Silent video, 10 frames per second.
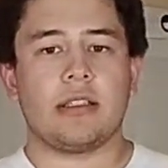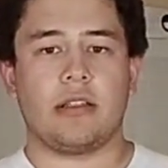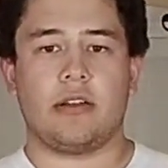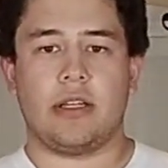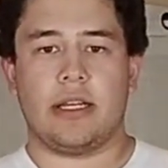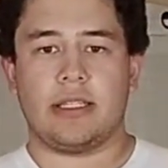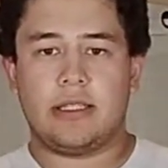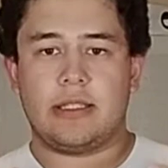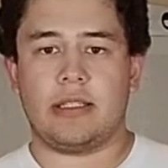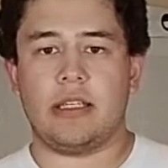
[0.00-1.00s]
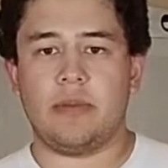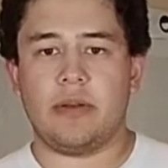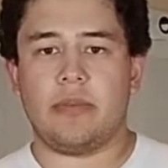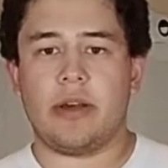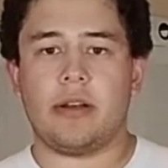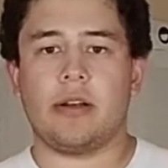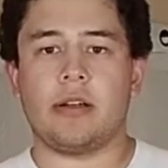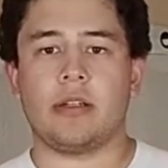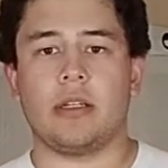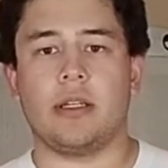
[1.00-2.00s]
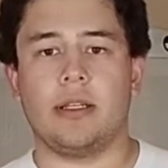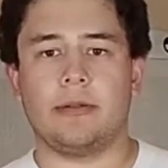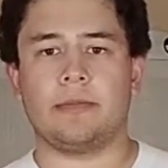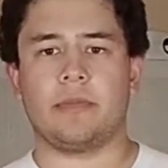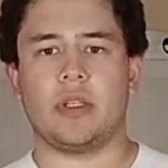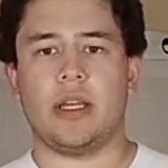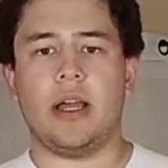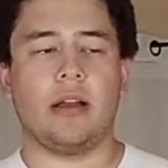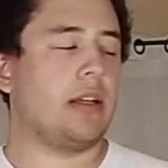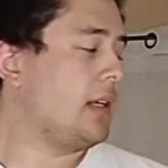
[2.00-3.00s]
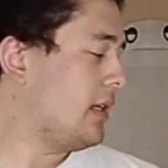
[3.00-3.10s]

now you guys can see me better. And yeah,